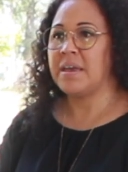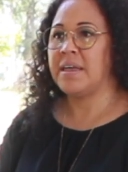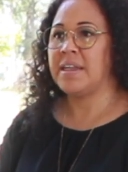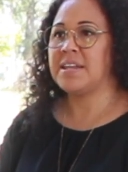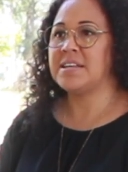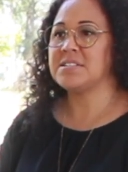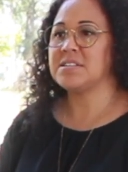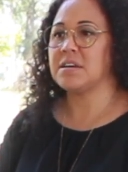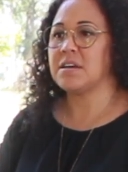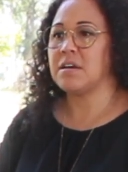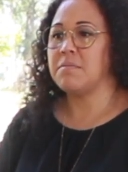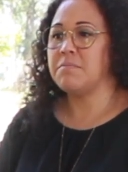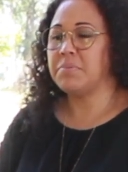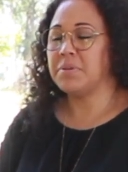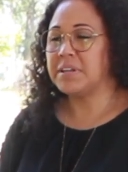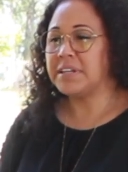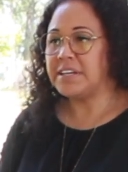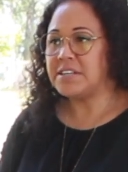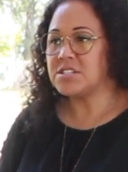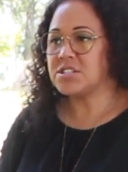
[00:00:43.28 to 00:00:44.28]
it is a
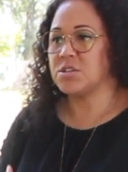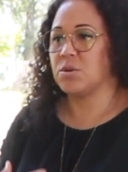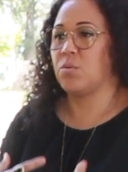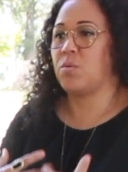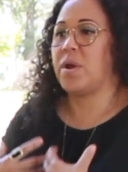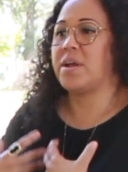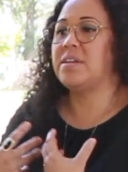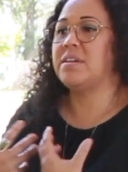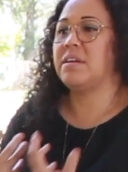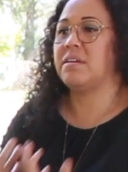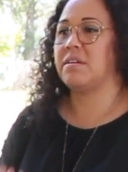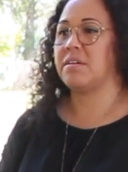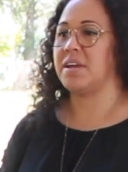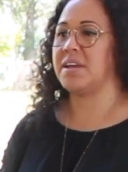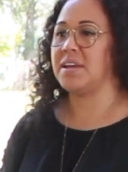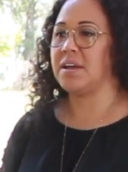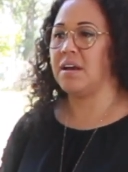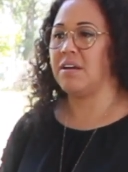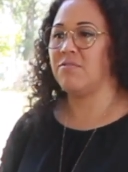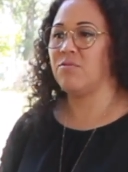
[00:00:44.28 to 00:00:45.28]
complete
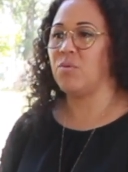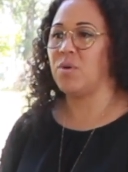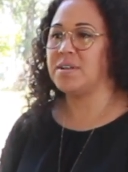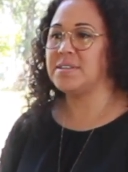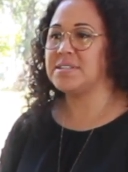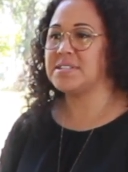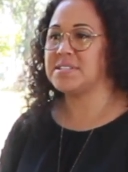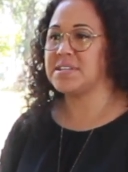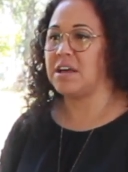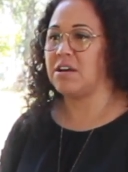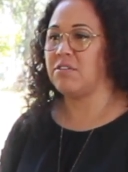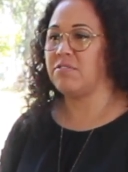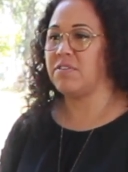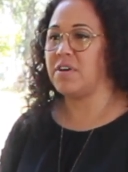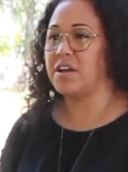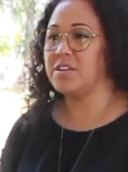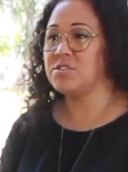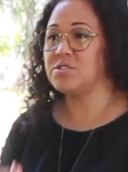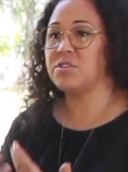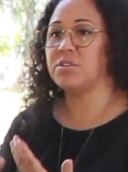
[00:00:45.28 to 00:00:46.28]
surrendering of oneself
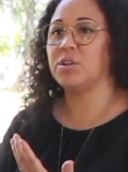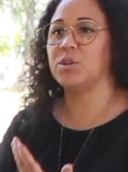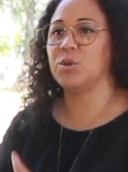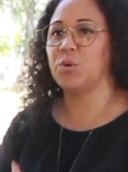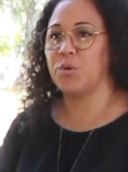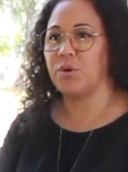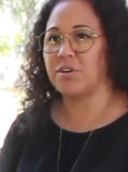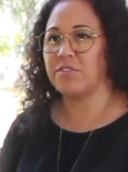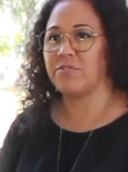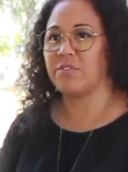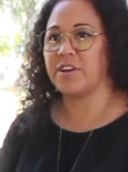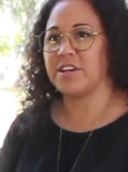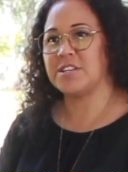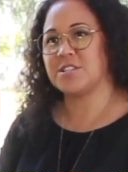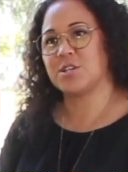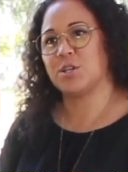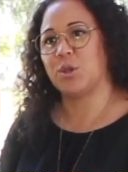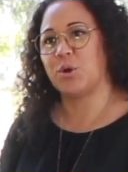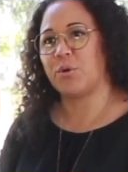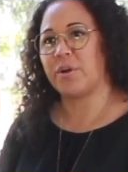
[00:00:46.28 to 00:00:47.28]
unto the Lord for
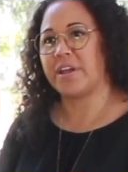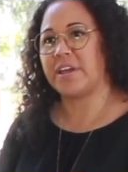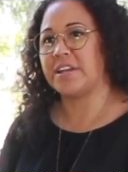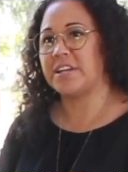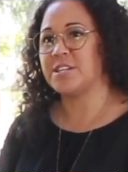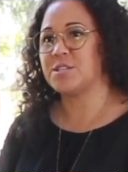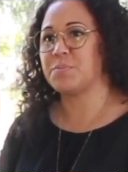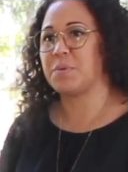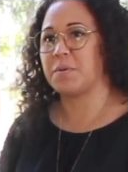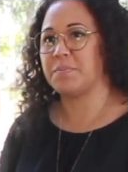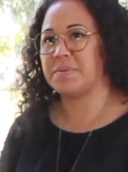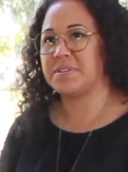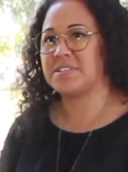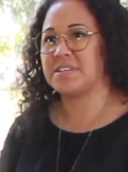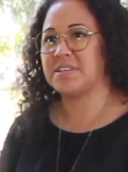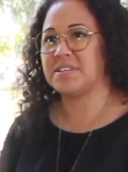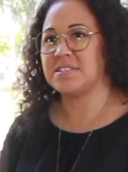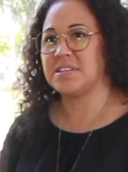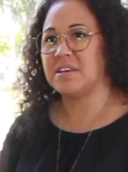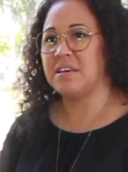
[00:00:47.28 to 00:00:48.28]
his glory and his
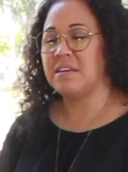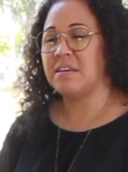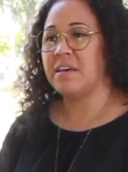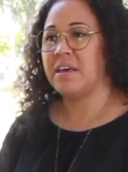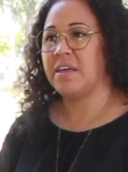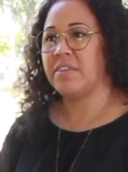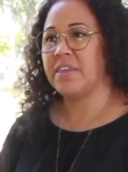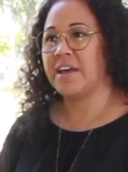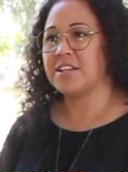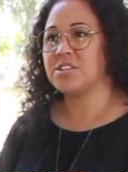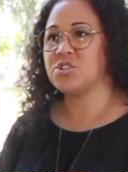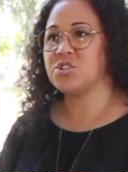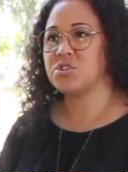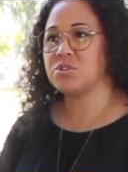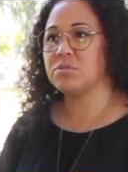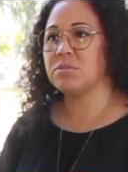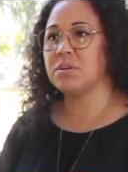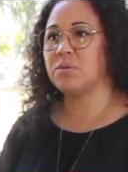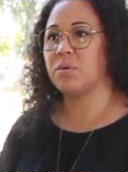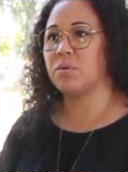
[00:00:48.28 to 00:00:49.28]
purposes. And that's
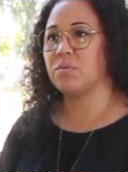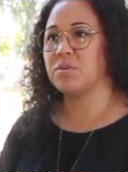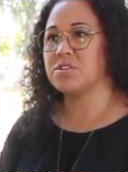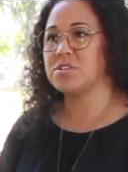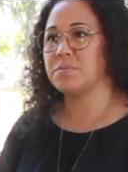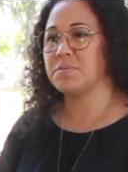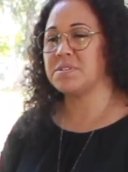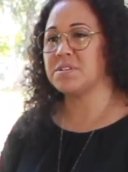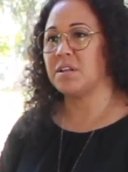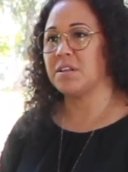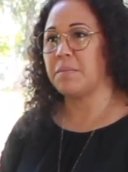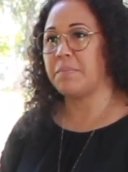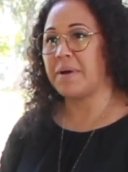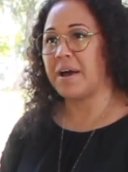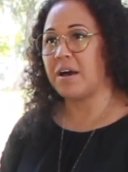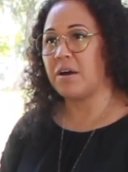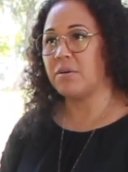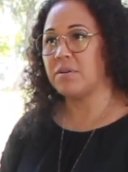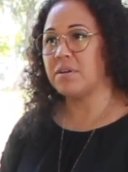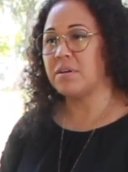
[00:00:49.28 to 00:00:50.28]
truly what worship is all
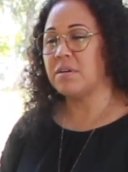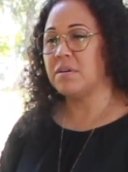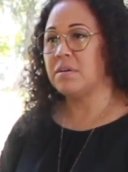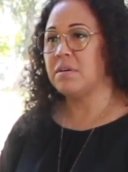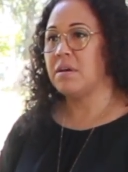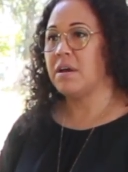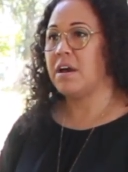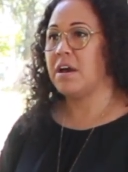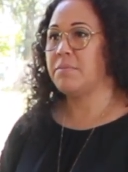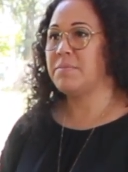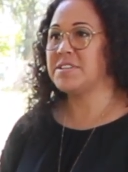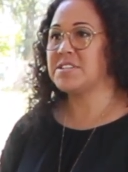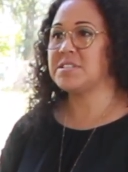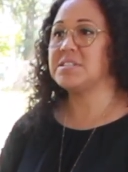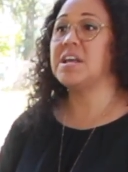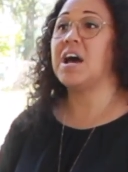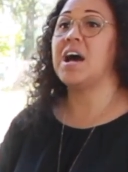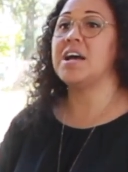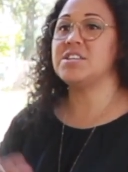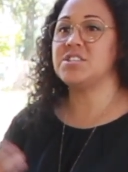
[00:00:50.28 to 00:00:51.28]
about. It's
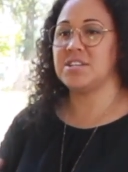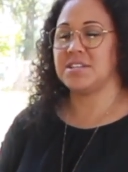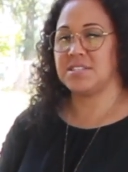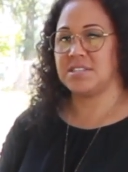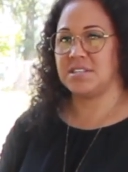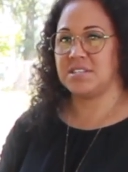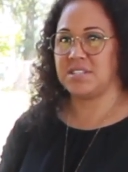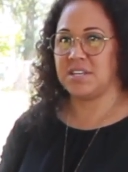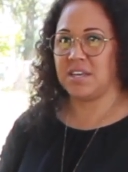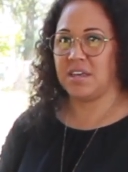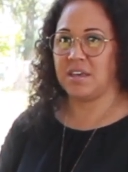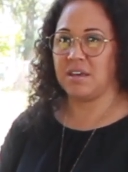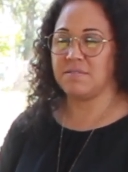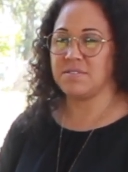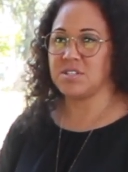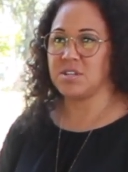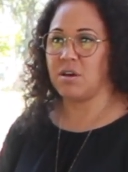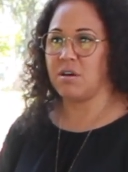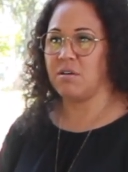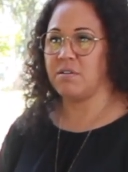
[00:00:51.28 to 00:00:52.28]
not just the singing
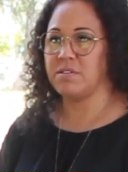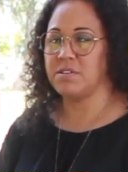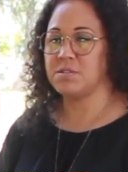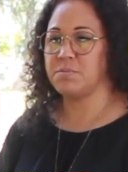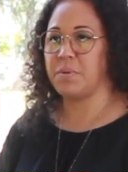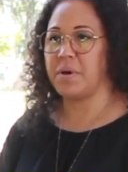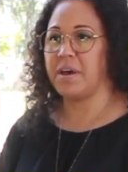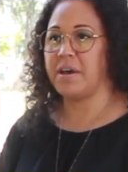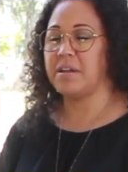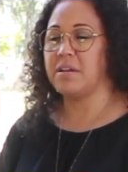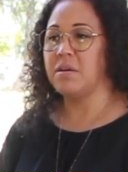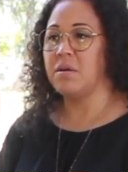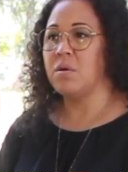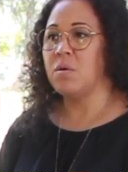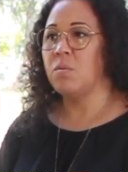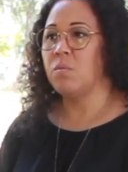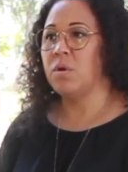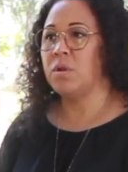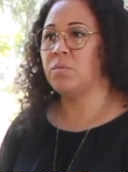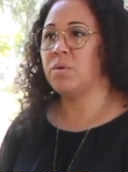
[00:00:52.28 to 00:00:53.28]
of songs, but
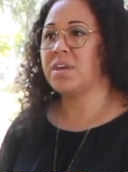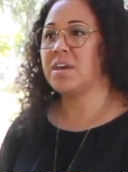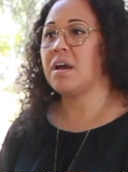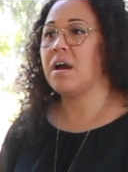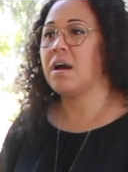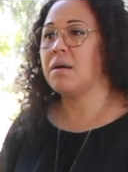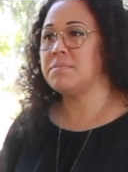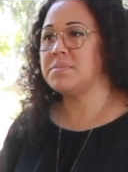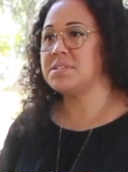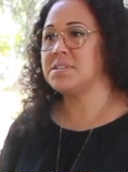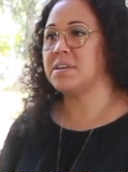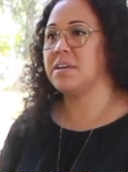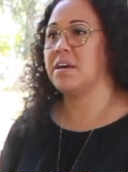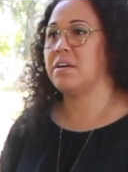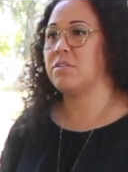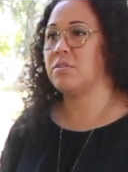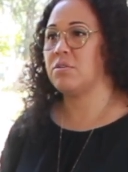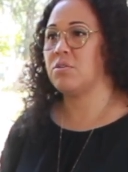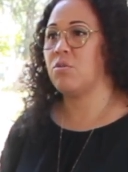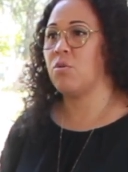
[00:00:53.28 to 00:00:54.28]
when we come
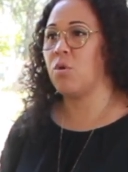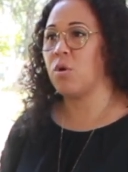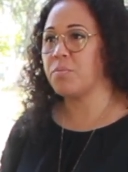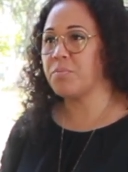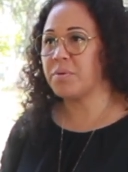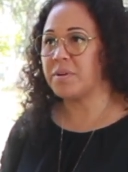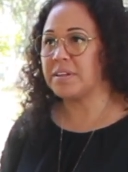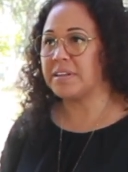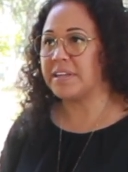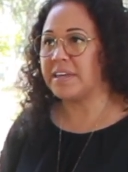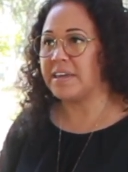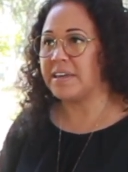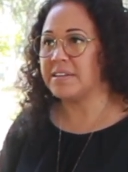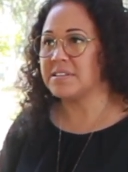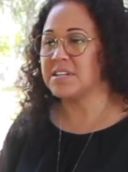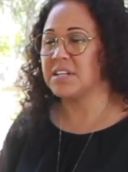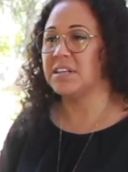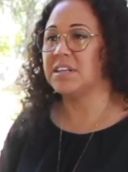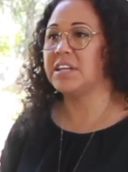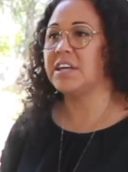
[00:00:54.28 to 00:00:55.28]
together
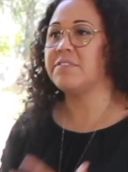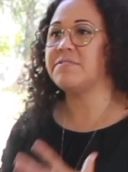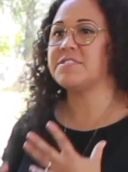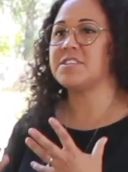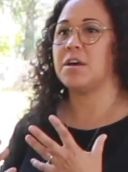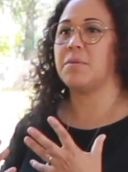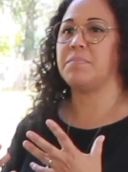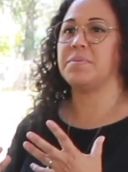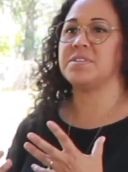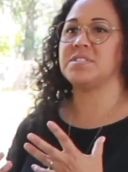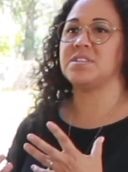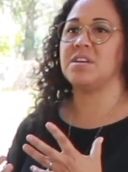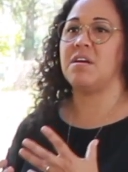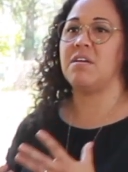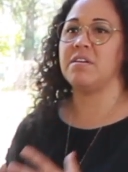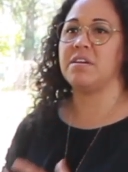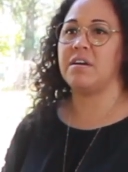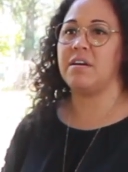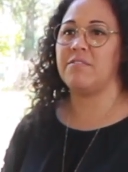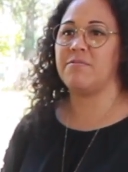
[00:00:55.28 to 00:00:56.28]
corporately to lift up a
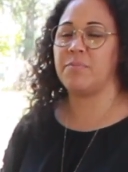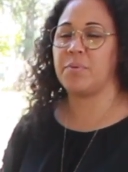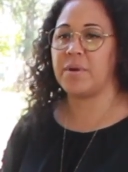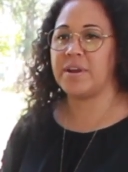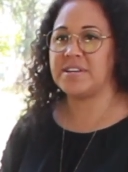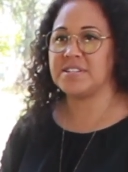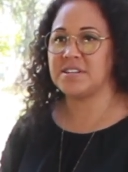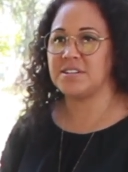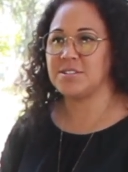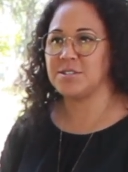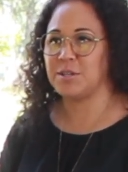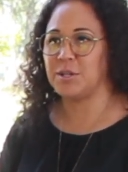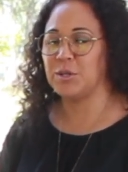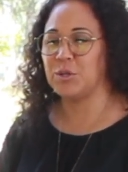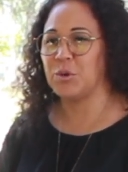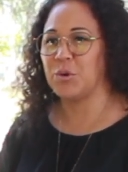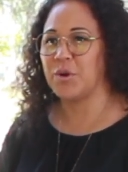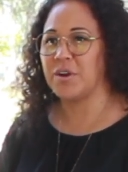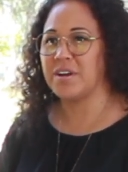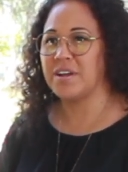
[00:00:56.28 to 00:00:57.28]
song of praise unto the
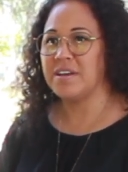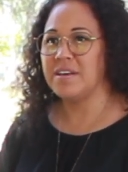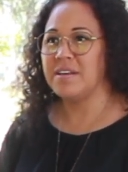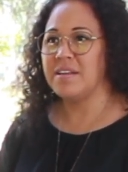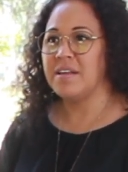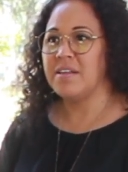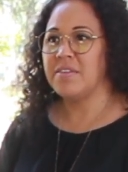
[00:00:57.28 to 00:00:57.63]
Lord,